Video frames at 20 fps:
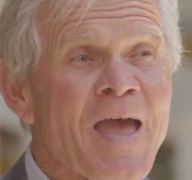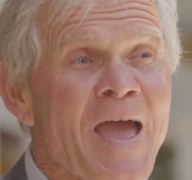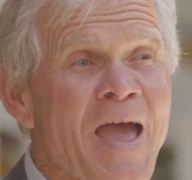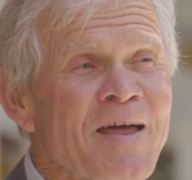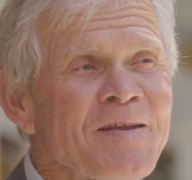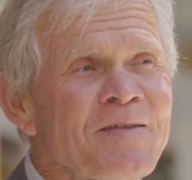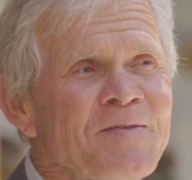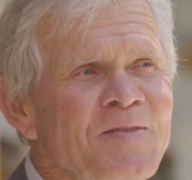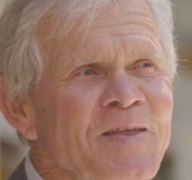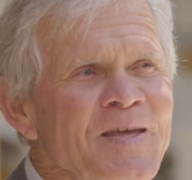
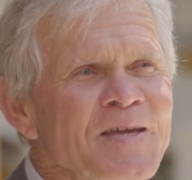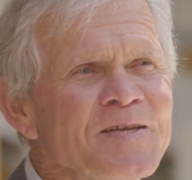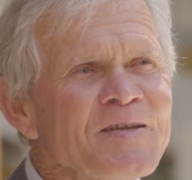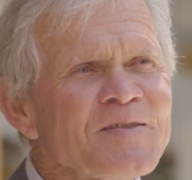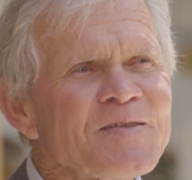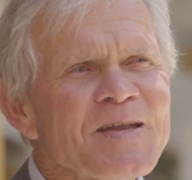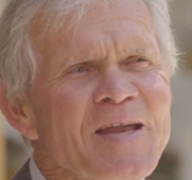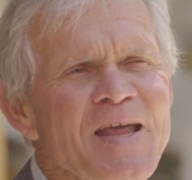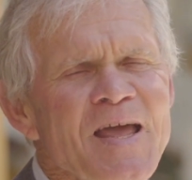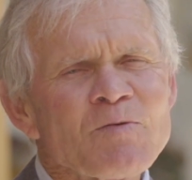And at the end
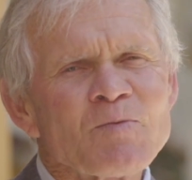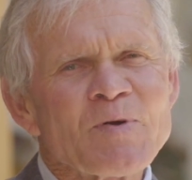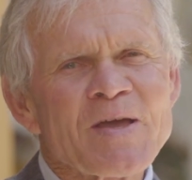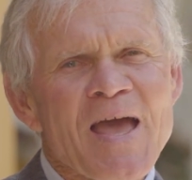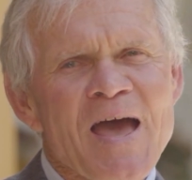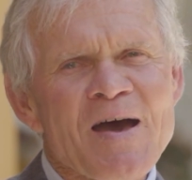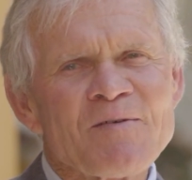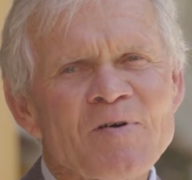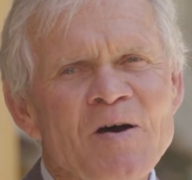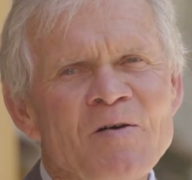of the day, we
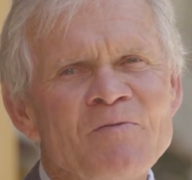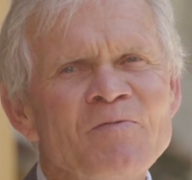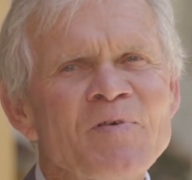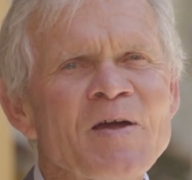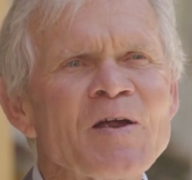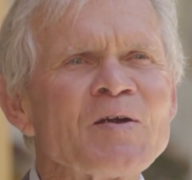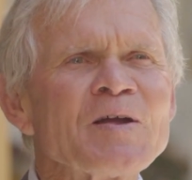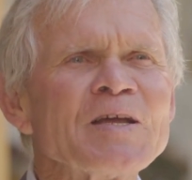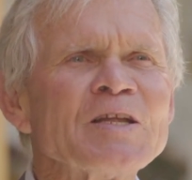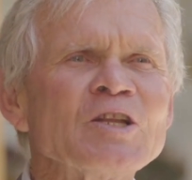have a
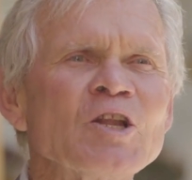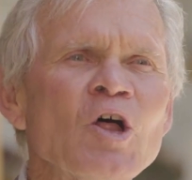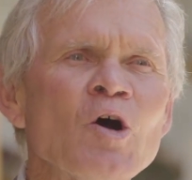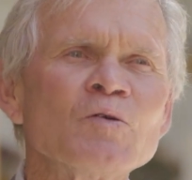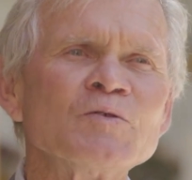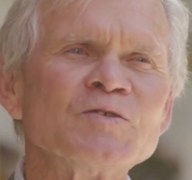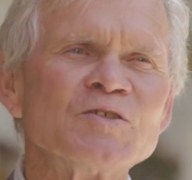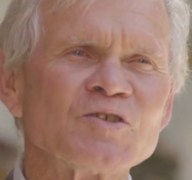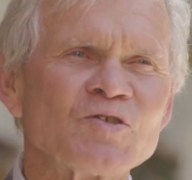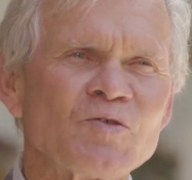very
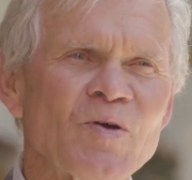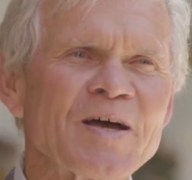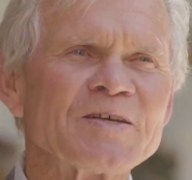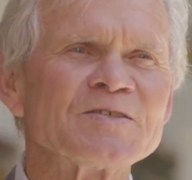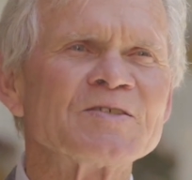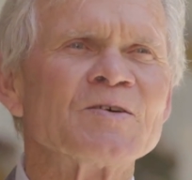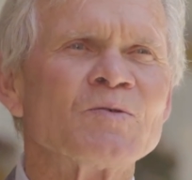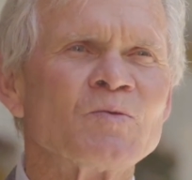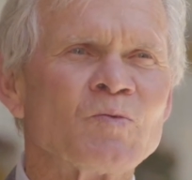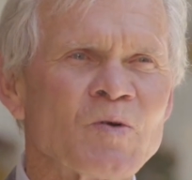low
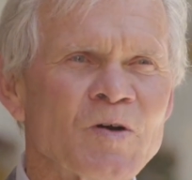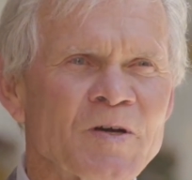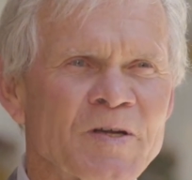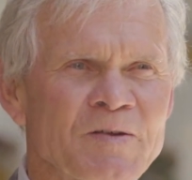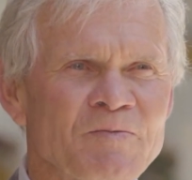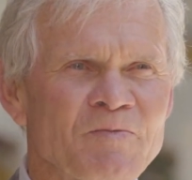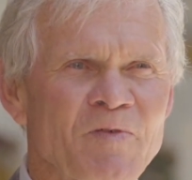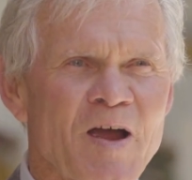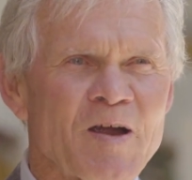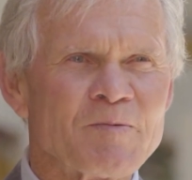stress work
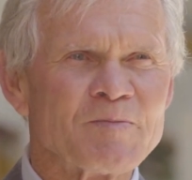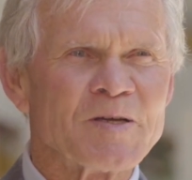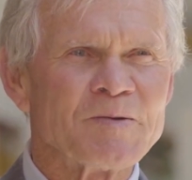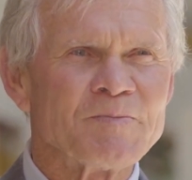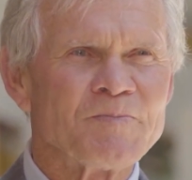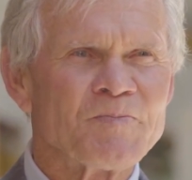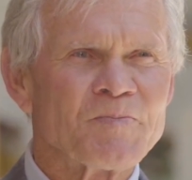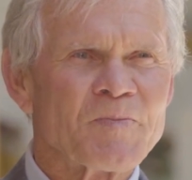environment.